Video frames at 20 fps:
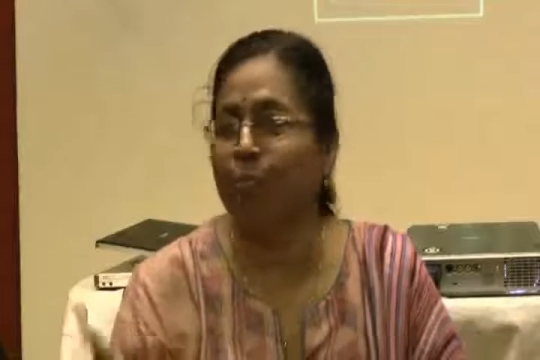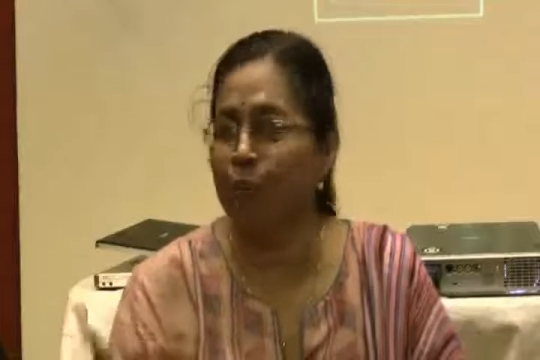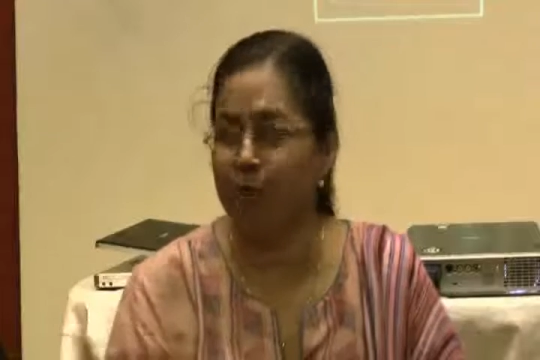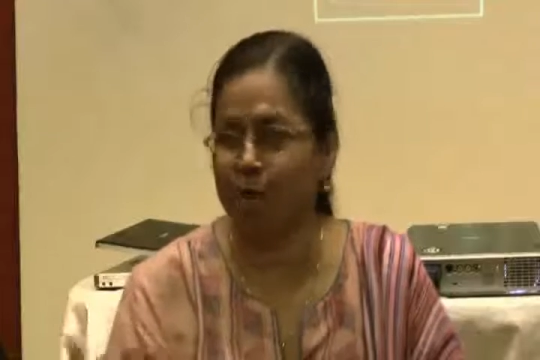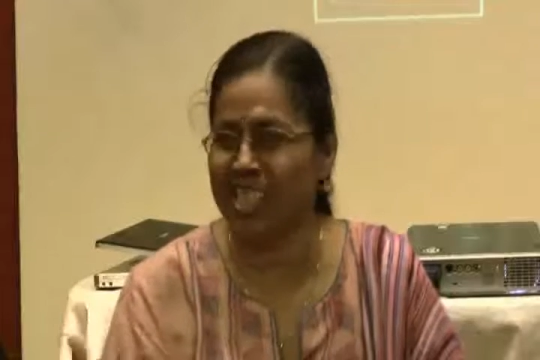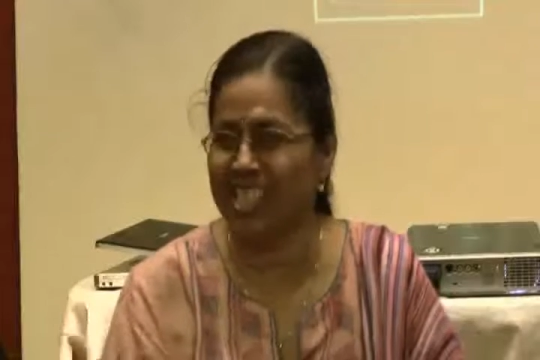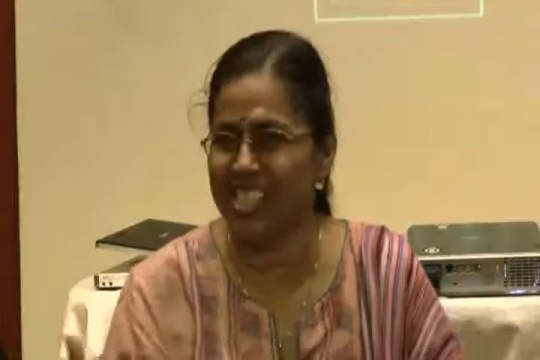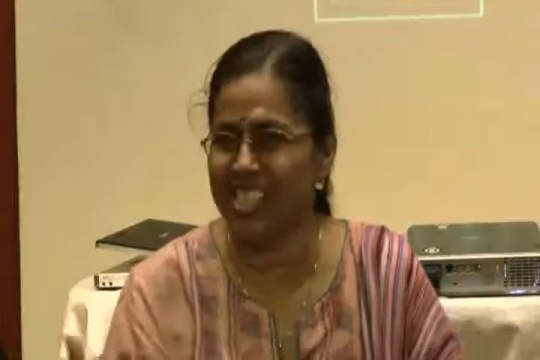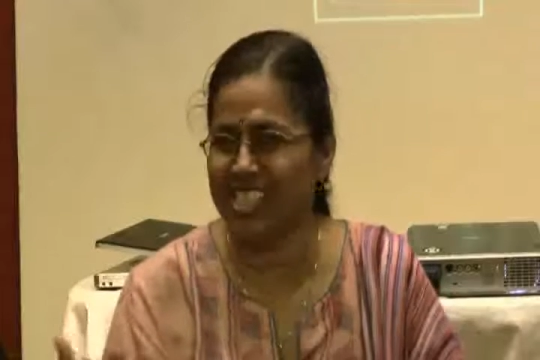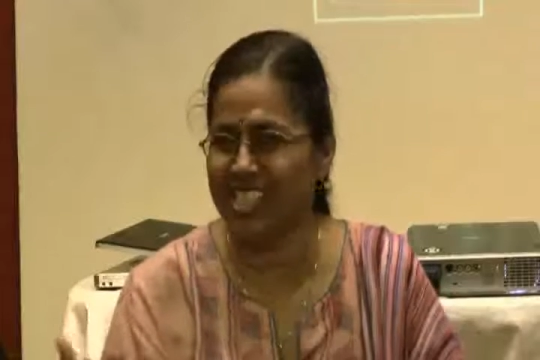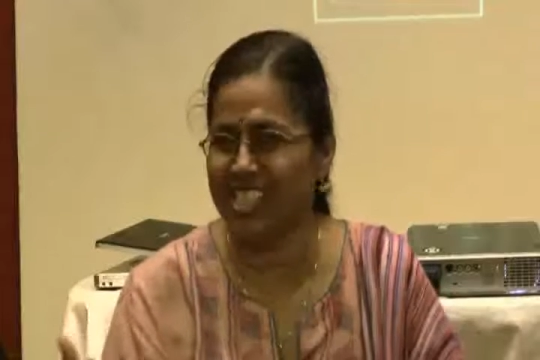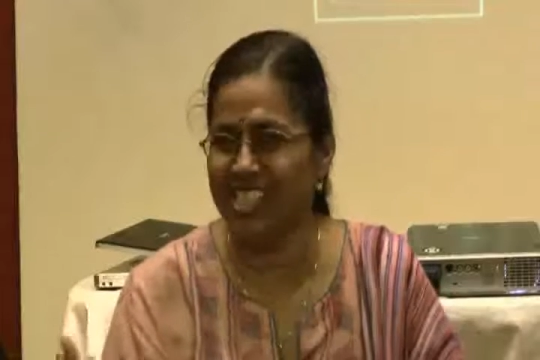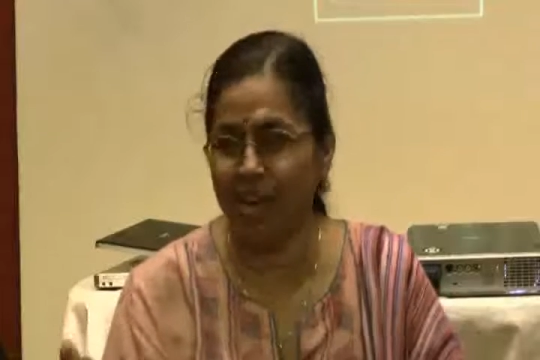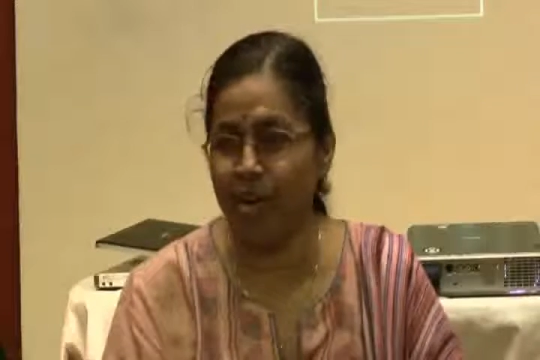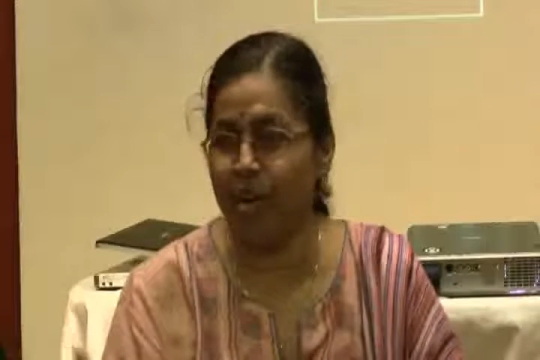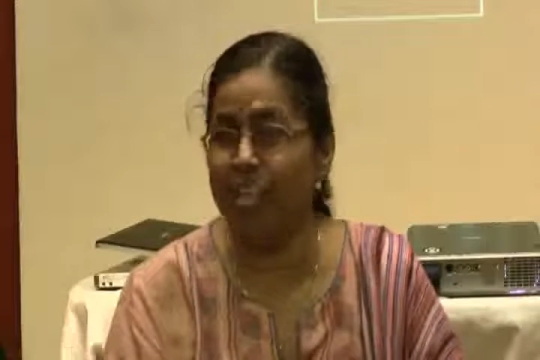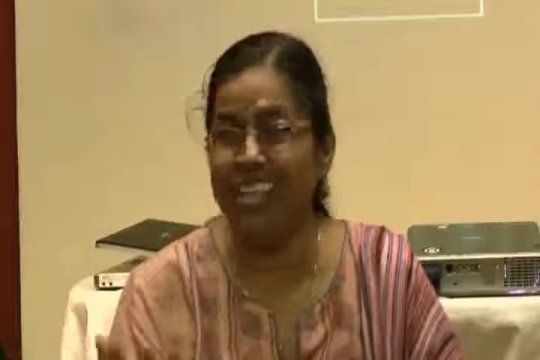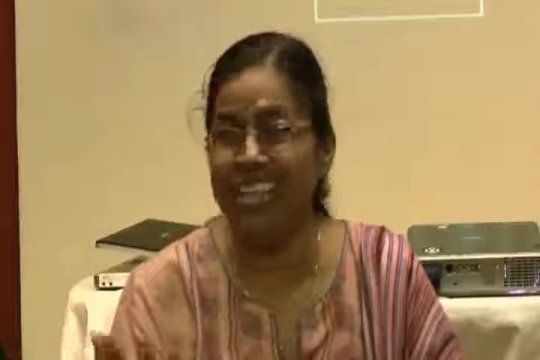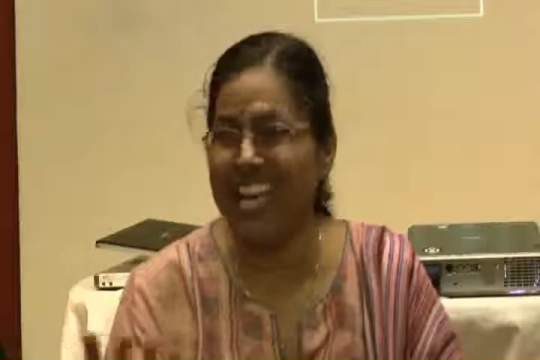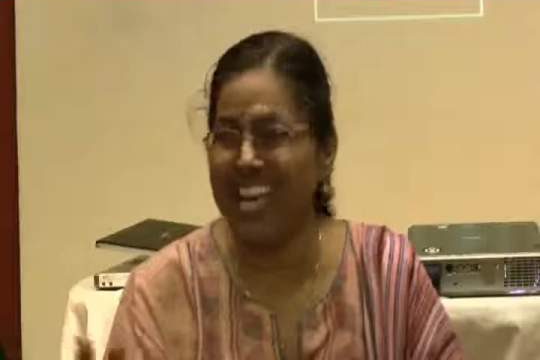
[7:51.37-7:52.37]
books, they are
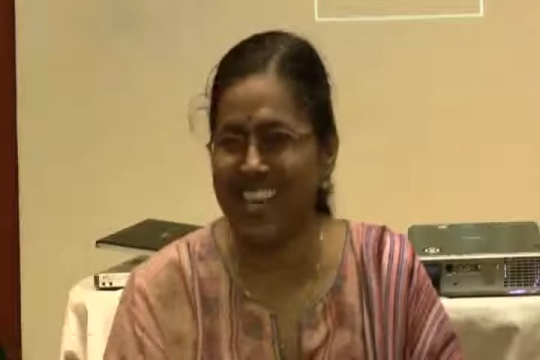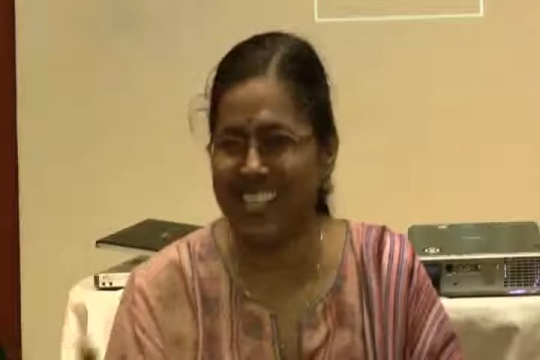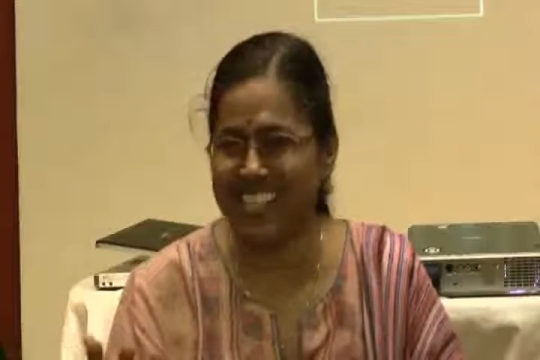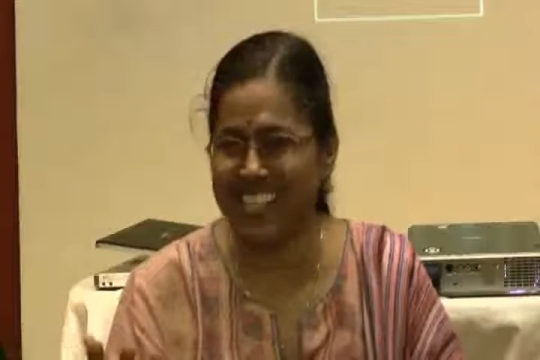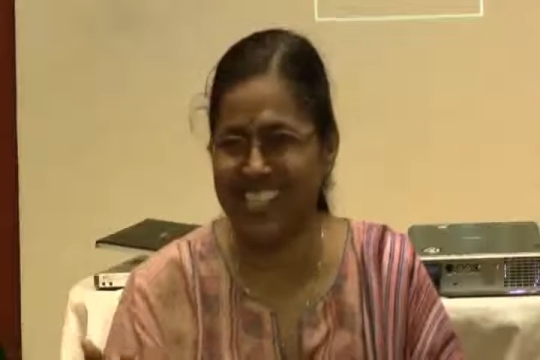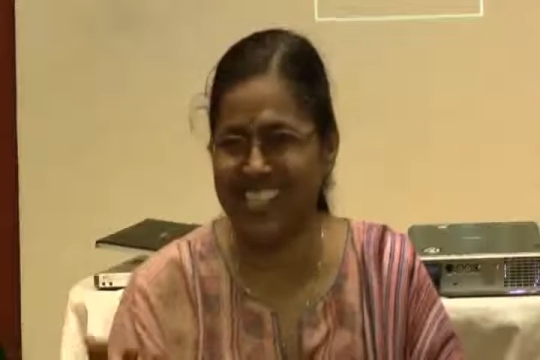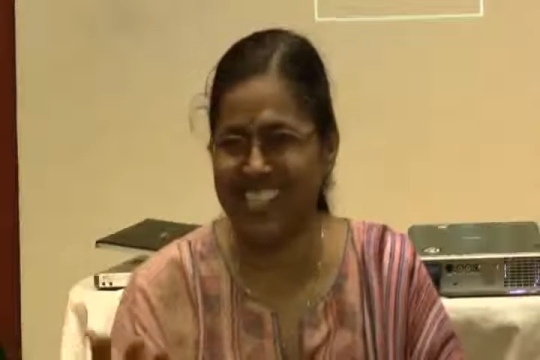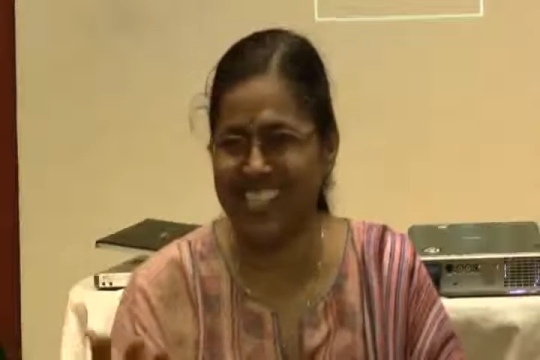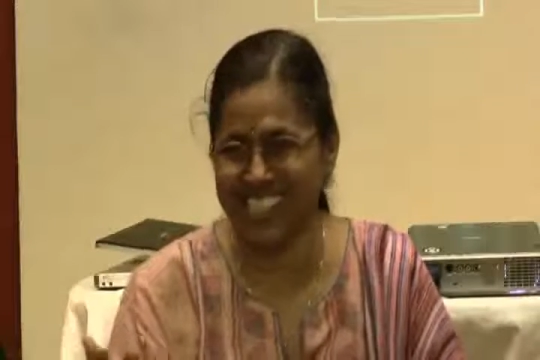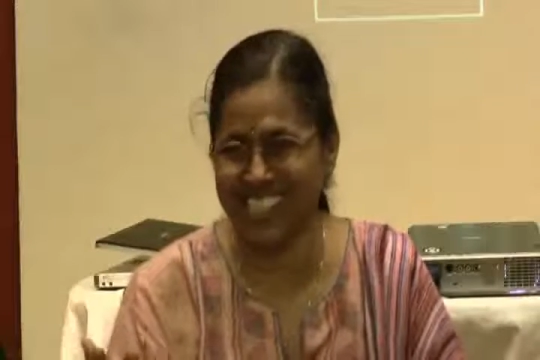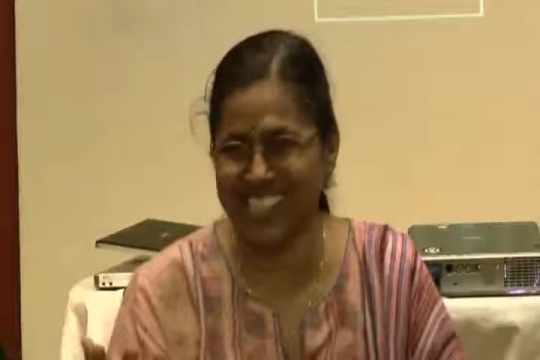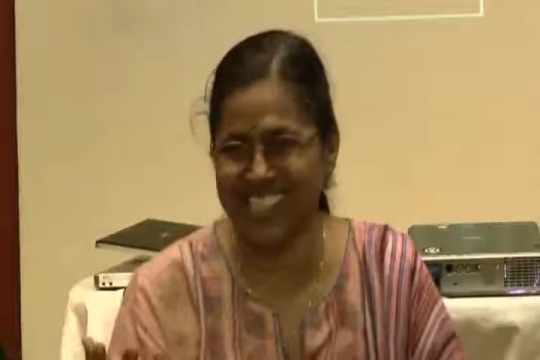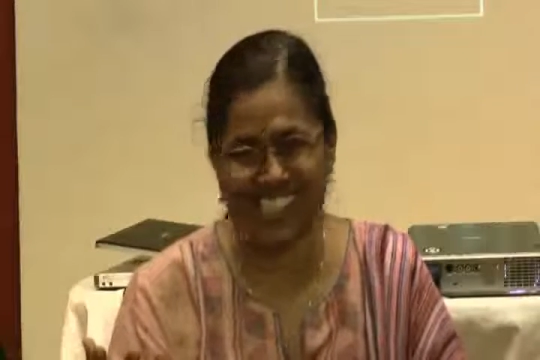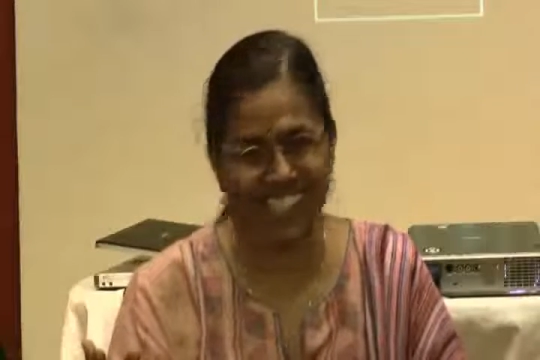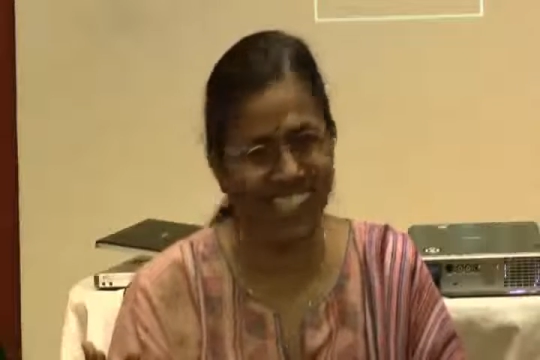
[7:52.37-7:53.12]
not texts